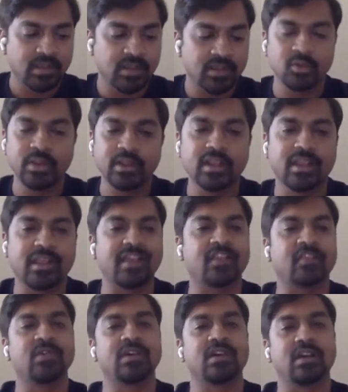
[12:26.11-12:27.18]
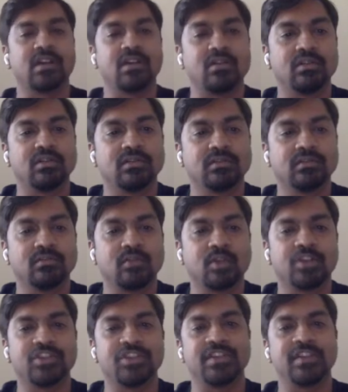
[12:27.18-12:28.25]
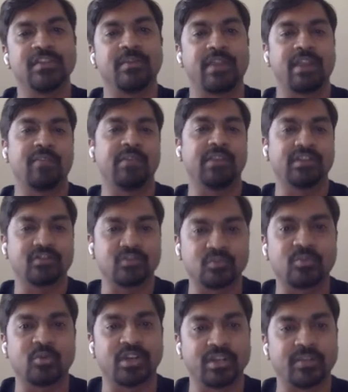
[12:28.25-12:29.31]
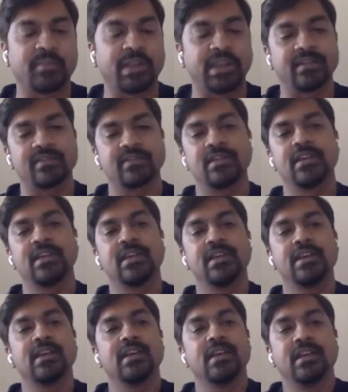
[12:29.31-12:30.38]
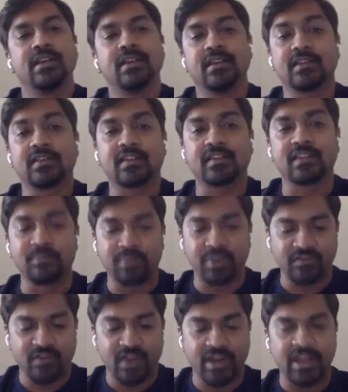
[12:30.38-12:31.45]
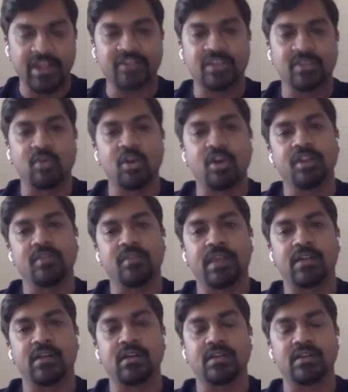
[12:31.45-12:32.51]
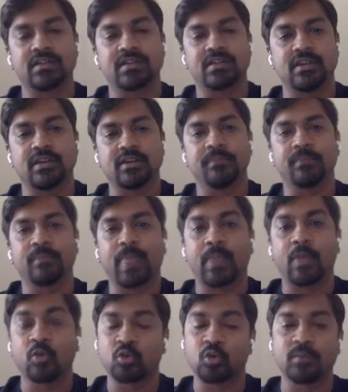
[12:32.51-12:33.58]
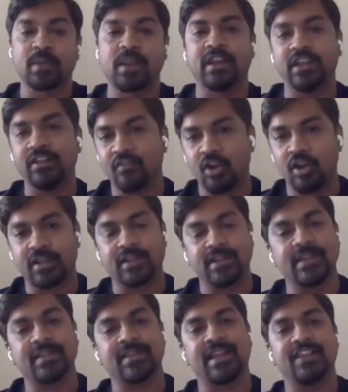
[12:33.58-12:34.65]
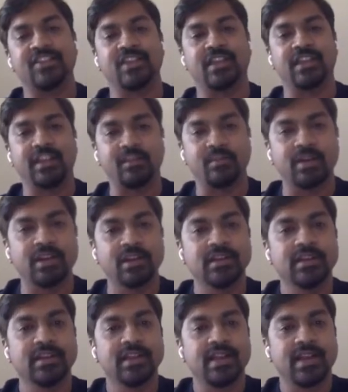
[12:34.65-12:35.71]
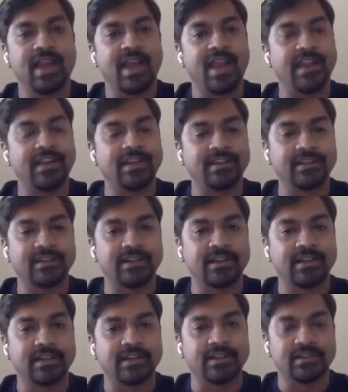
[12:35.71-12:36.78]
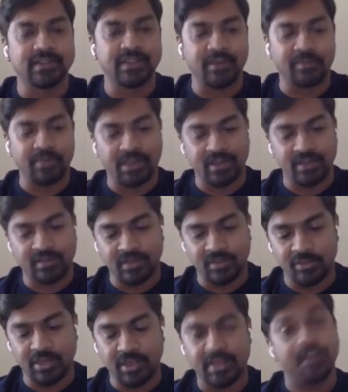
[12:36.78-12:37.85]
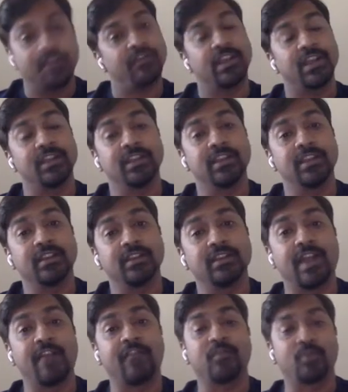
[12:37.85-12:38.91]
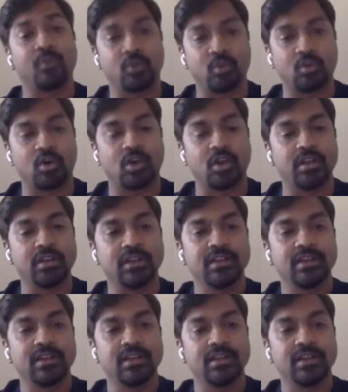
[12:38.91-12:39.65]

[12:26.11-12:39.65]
uh, doing the guesswork around what GC parameters to put in place. It's a simplified HA model because um, Ozone by default is HA enabled, and uh, the replicas communicate via the Raft protocol